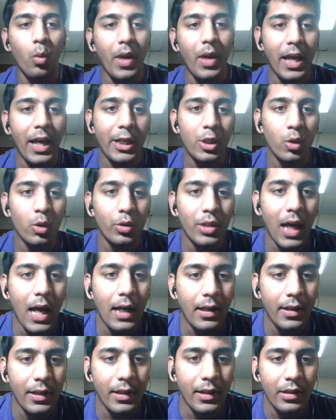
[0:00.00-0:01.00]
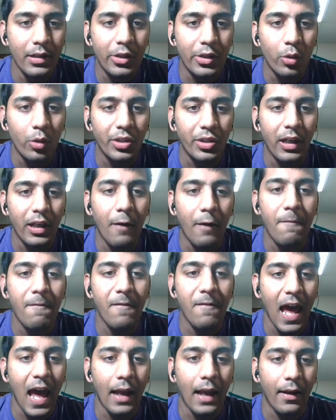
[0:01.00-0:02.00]
So the way I do that is using a
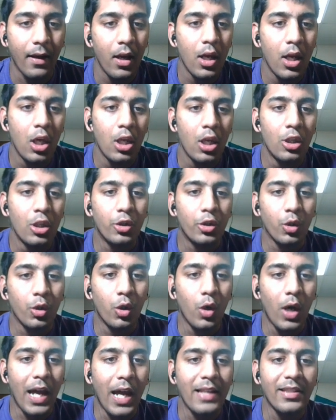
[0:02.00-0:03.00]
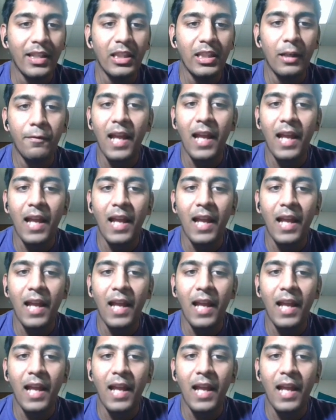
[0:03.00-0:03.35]
flag. So I set